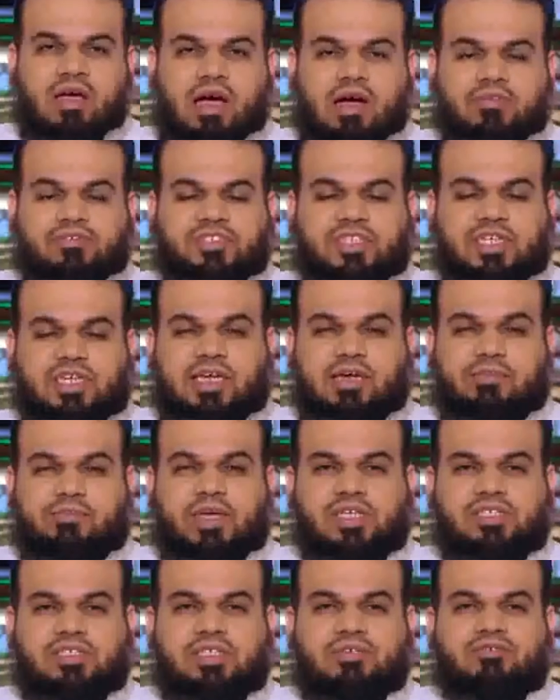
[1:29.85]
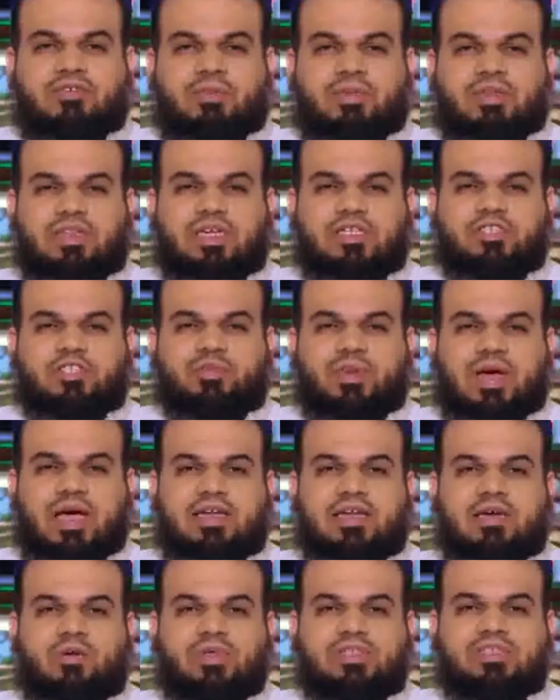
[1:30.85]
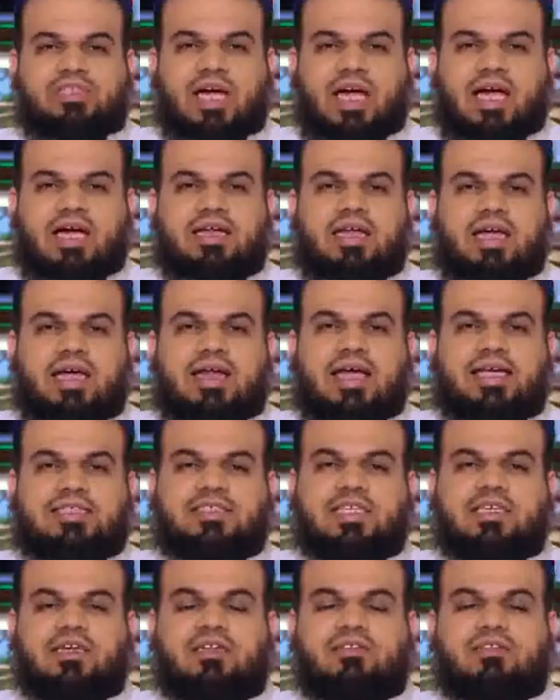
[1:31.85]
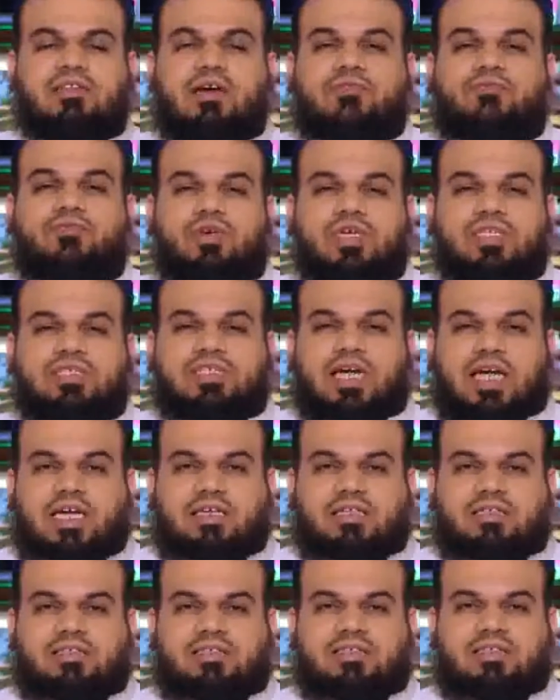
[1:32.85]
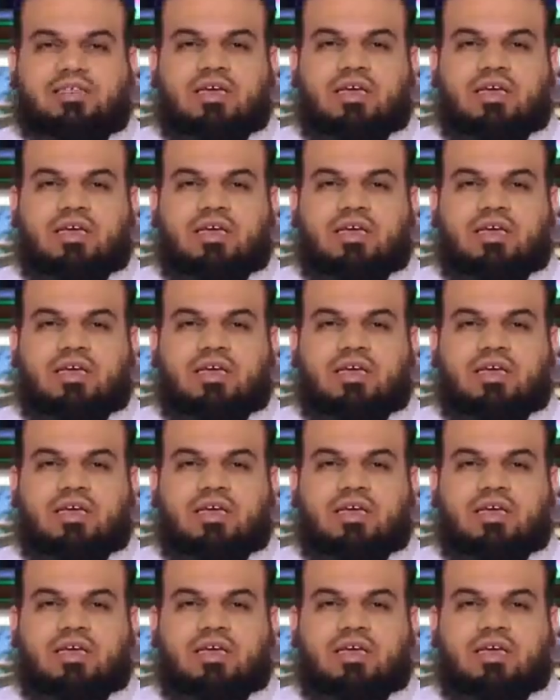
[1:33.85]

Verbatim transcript: of seeking mercy from Allah subhanahu wa ta'ala and asking Allah for His guidance.